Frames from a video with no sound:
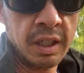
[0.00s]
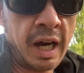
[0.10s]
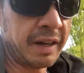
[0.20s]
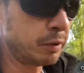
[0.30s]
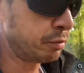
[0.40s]

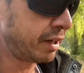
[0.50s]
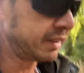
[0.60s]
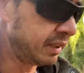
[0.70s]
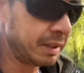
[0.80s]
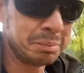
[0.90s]
either
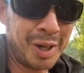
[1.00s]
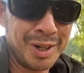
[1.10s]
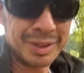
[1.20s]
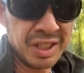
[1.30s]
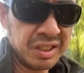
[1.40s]
practice in
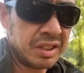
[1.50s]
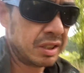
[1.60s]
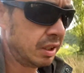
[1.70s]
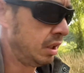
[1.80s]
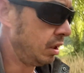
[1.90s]
partners
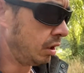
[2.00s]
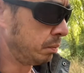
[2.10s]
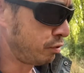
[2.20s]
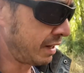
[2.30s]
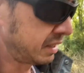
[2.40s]
or
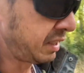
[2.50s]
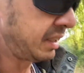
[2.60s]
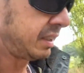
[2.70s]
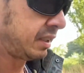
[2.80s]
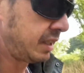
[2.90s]

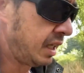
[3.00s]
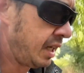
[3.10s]
practice